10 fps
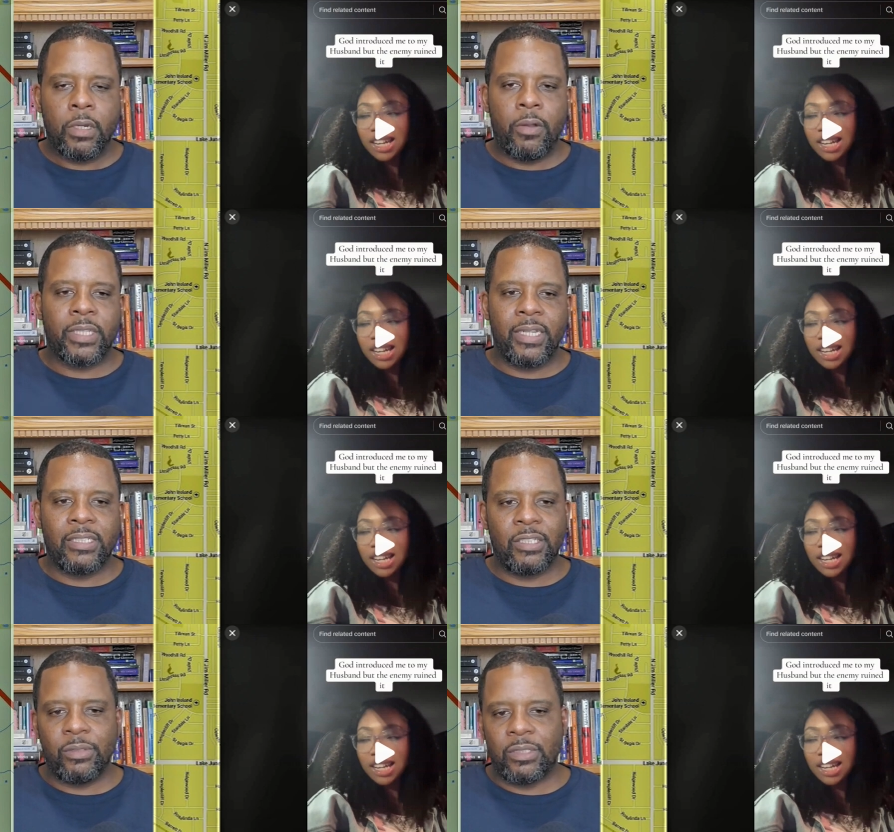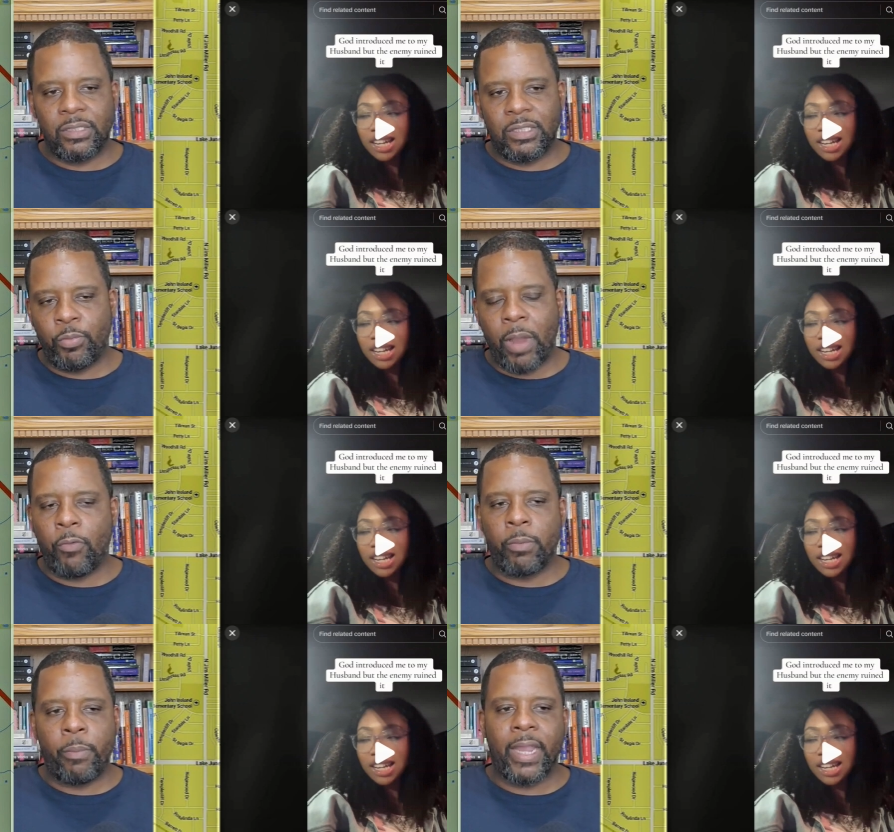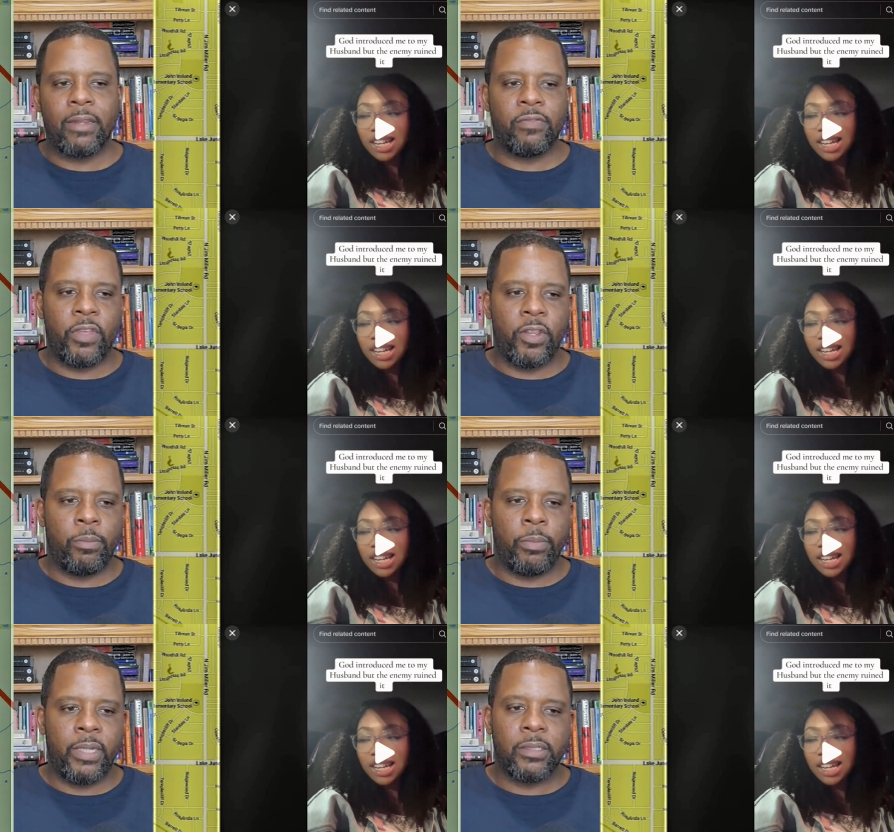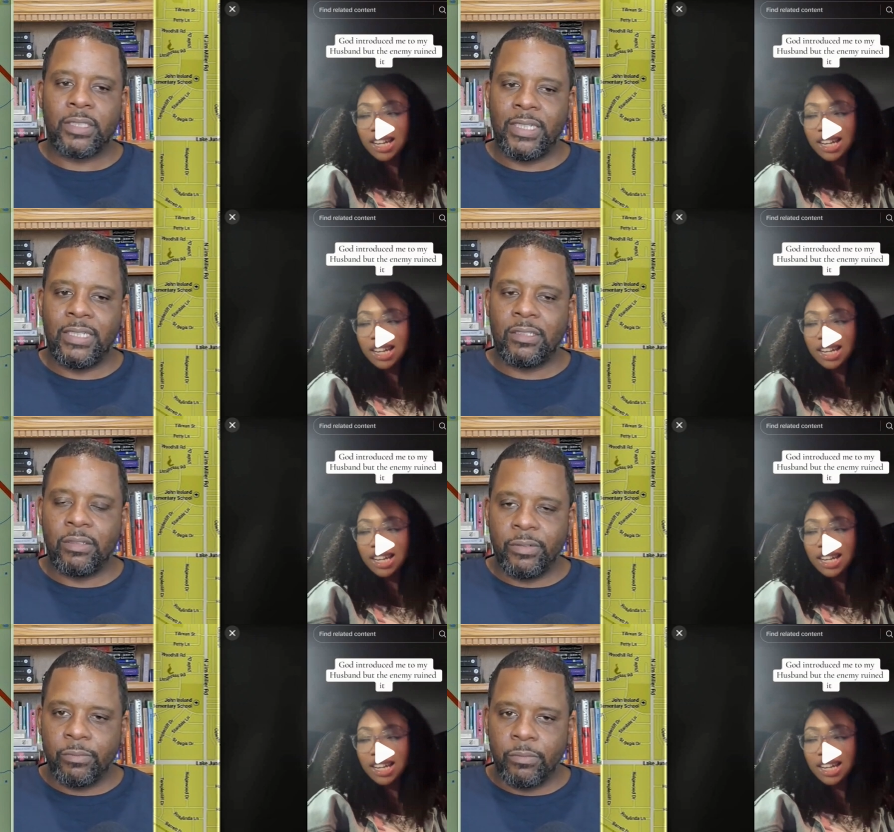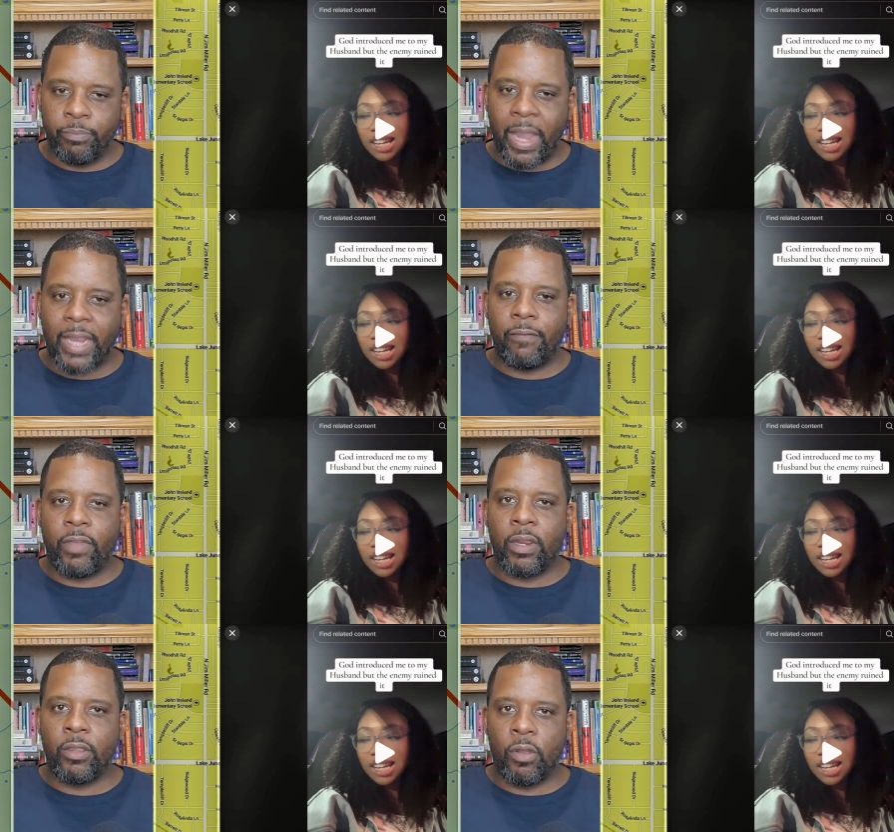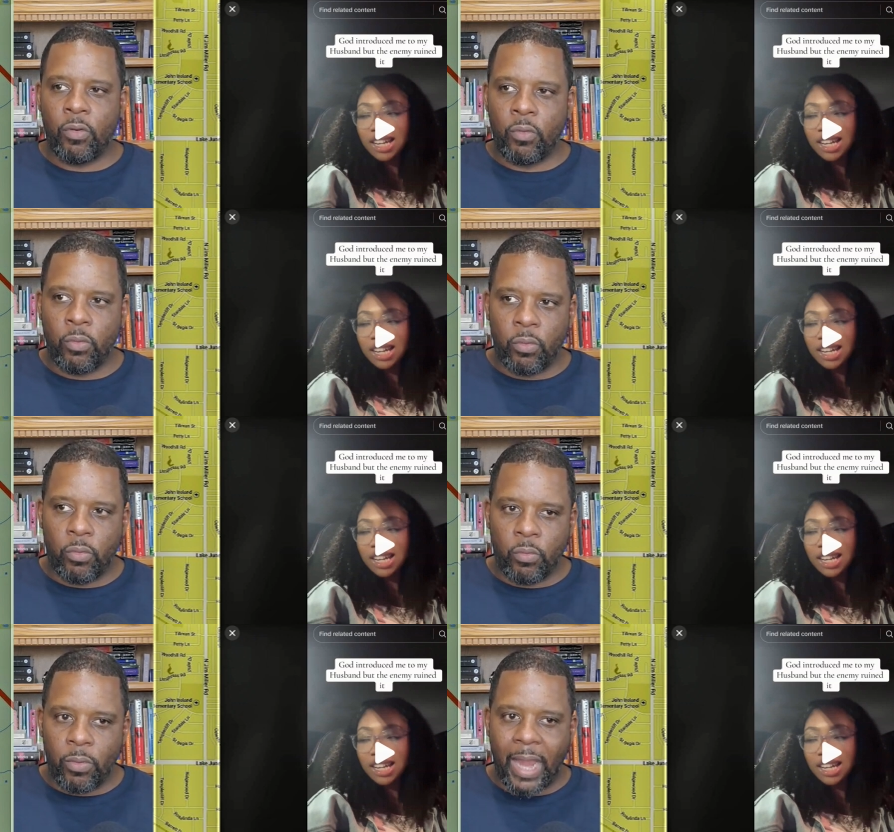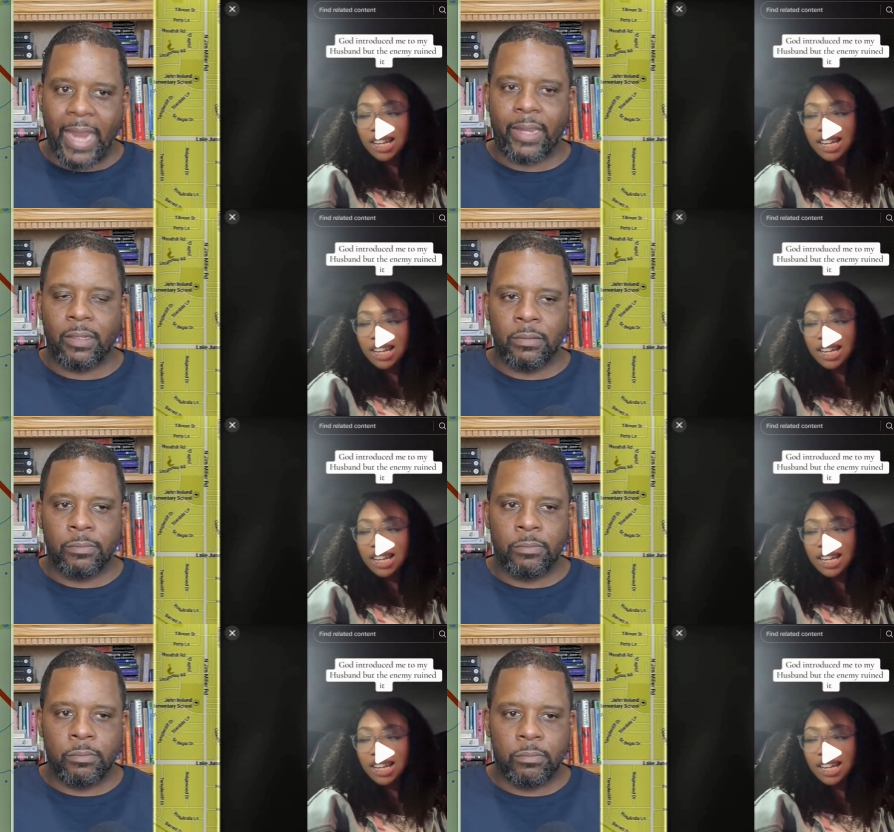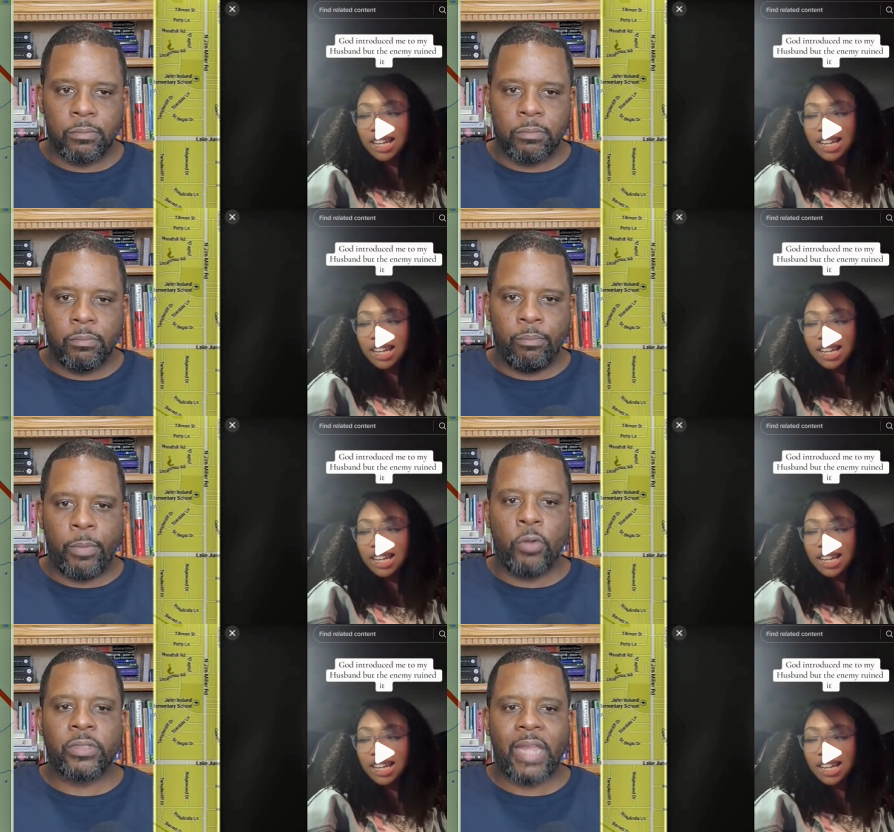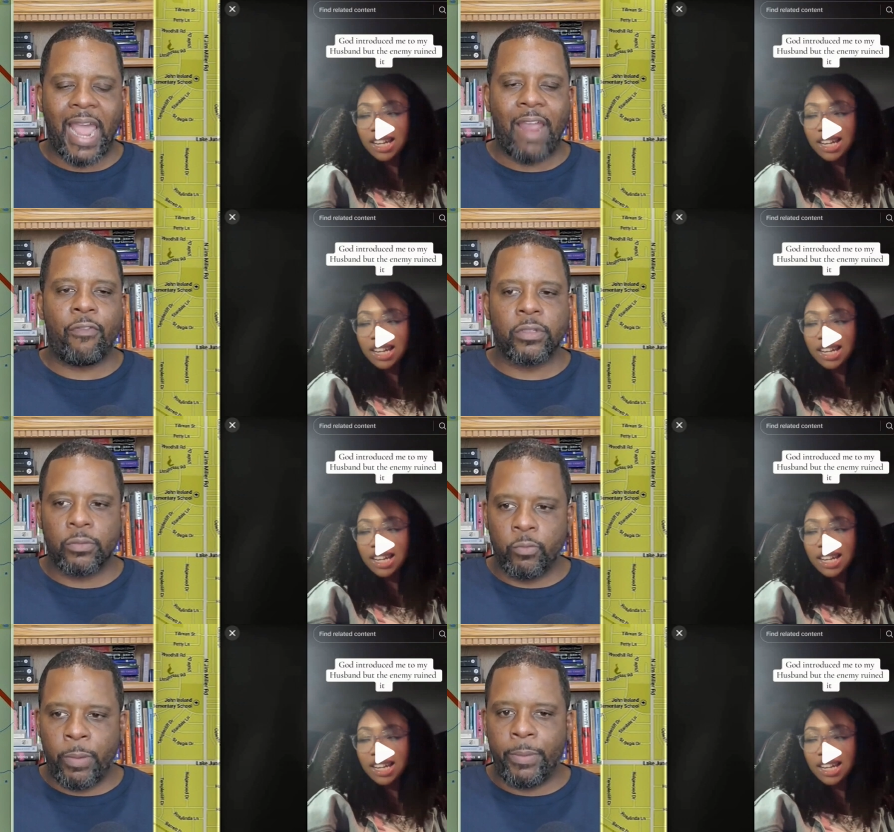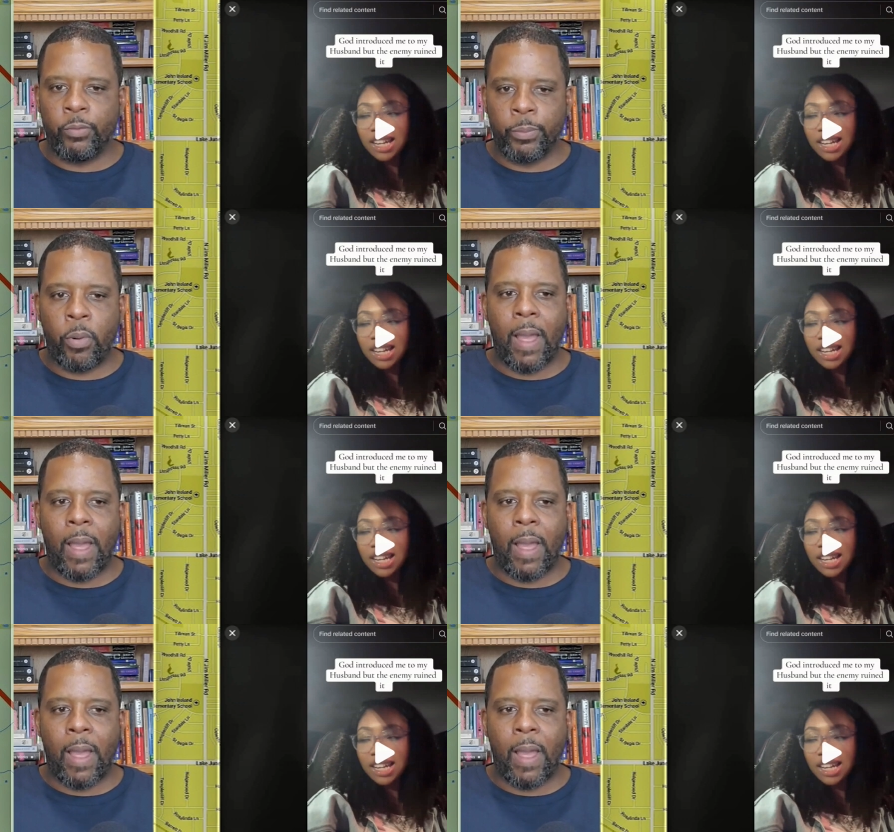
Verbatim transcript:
Speaker 1: You know what I'm saying? She she probably wouldn't making this video, but she's making a video like most average women